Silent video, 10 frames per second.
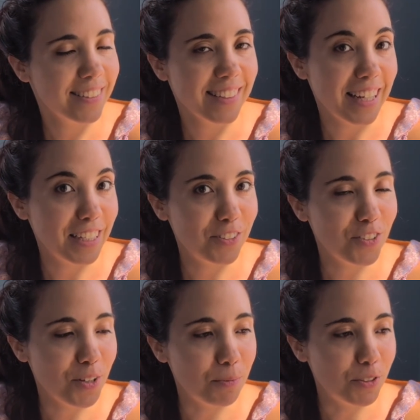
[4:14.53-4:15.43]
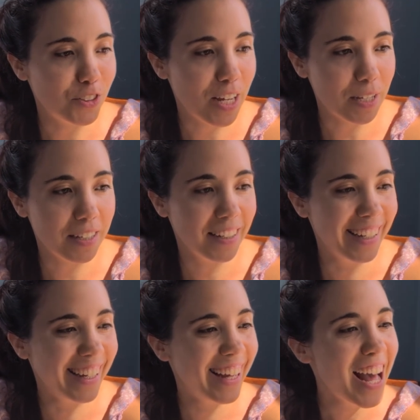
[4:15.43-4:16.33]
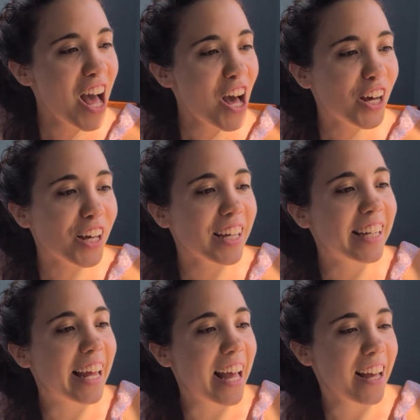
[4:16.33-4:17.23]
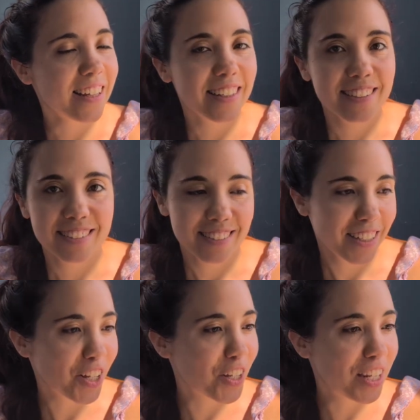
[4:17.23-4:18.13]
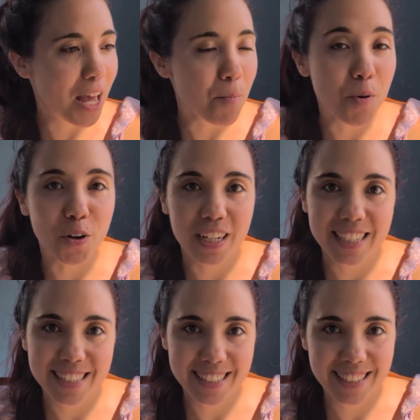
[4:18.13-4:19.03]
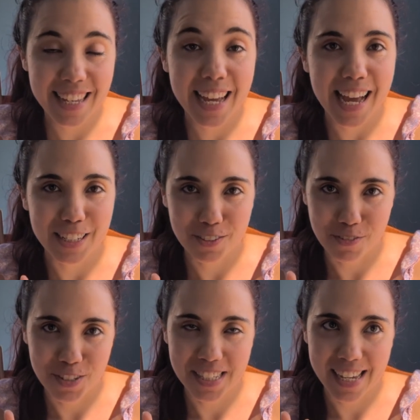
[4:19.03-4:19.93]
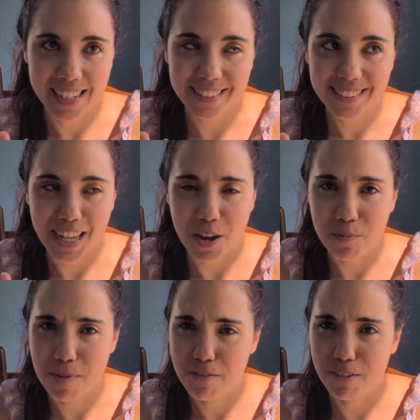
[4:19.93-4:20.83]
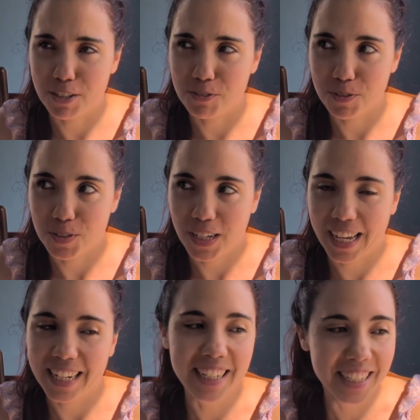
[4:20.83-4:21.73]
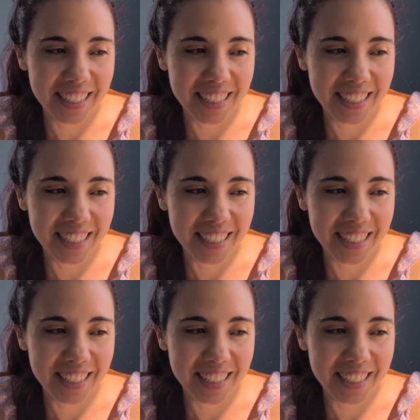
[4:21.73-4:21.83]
I need to double check, René Maurice Gattefossé. I hope my French was okay.